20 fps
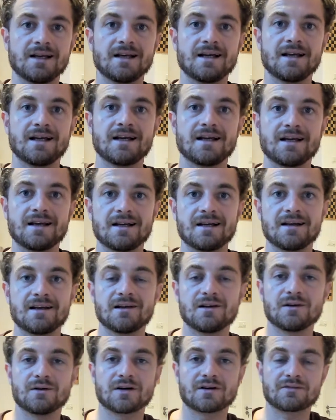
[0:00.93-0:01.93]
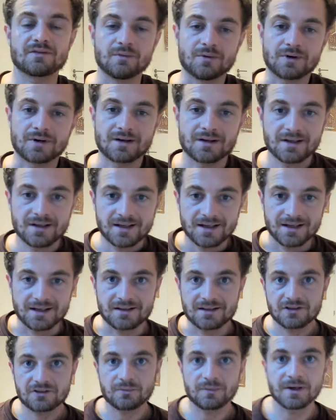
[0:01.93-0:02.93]
Hello everyone.
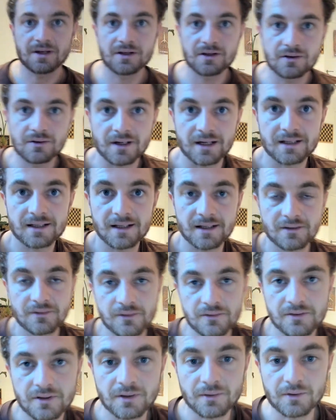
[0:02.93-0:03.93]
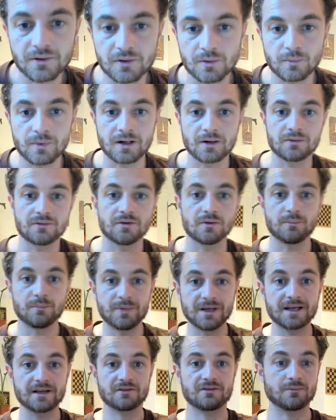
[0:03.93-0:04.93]
In this video I'd like to tell you about the
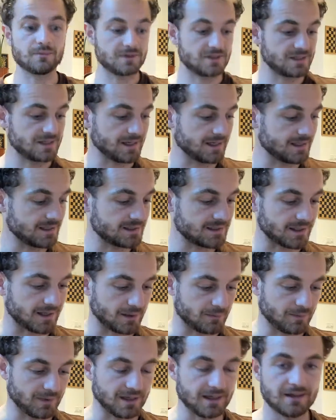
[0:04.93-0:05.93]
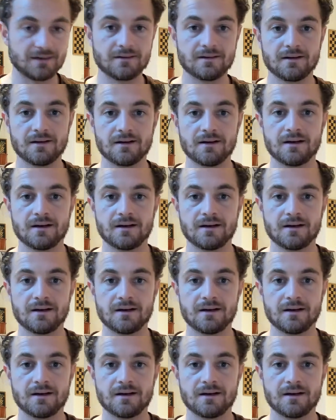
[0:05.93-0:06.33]
biggest mistakes I made